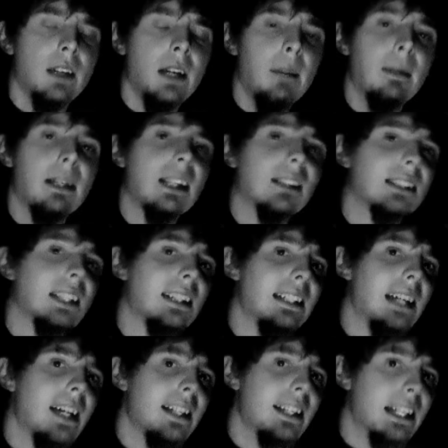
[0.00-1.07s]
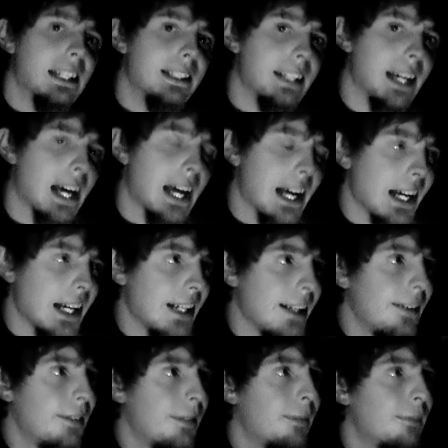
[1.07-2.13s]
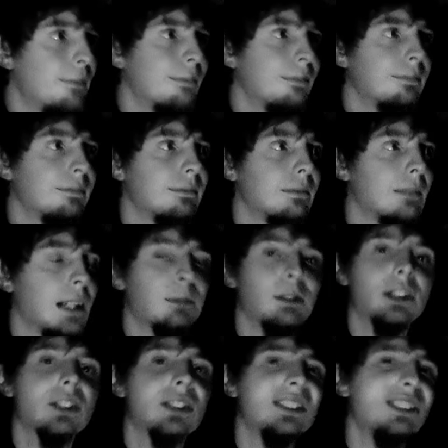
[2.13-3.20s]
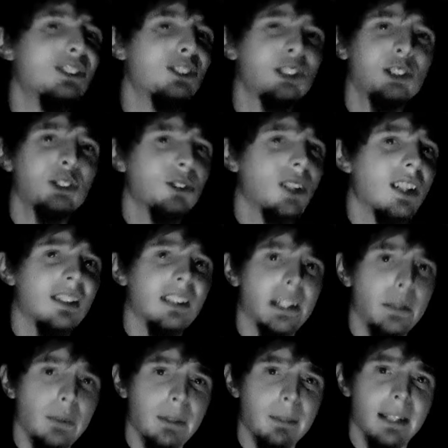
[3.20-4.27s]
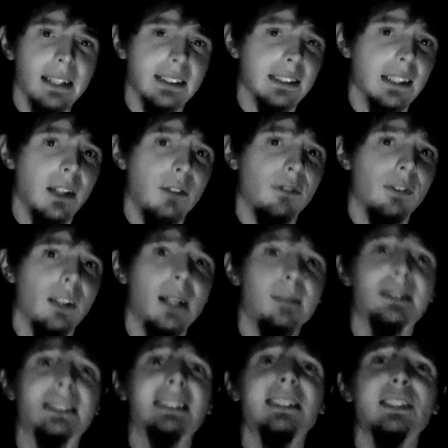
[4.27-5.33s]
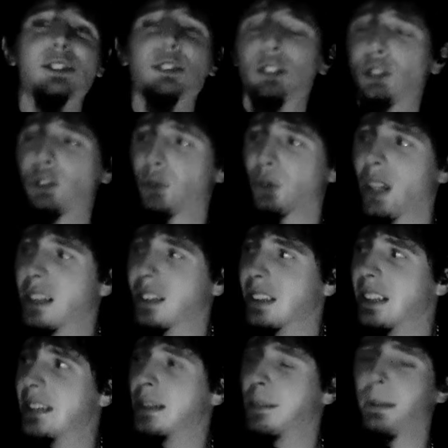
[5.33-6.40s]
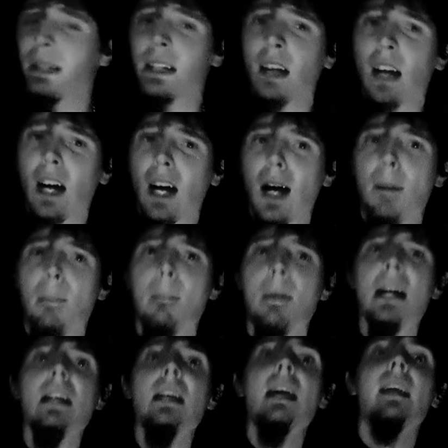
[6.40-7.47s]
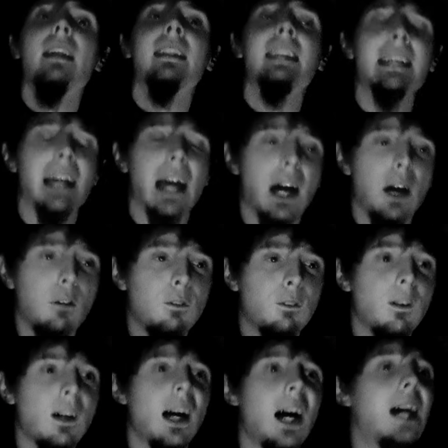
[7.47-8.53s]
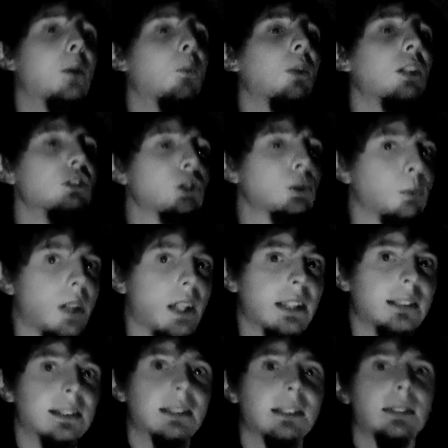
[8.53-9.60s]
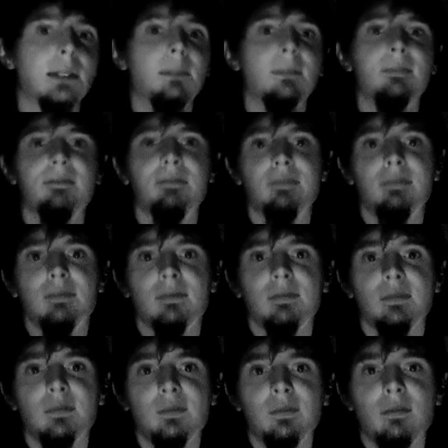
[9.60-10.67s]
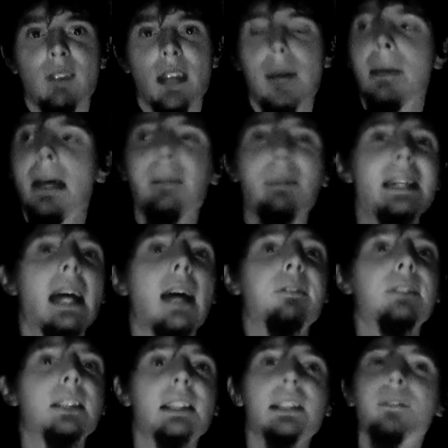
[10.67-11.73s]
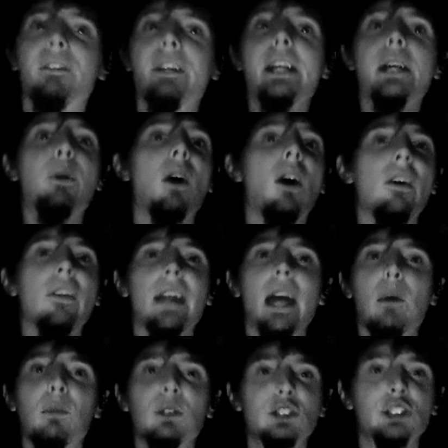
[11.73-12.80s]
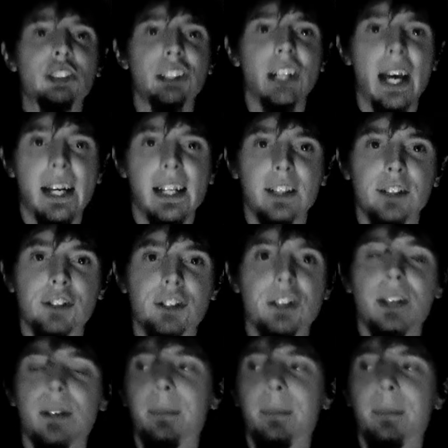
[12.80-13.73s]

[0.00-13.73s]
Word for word: Because at the end of the day, I'm just still struggling with myself. I'm still struggling to become the alpha I once was. And maybe after this video, all that will change.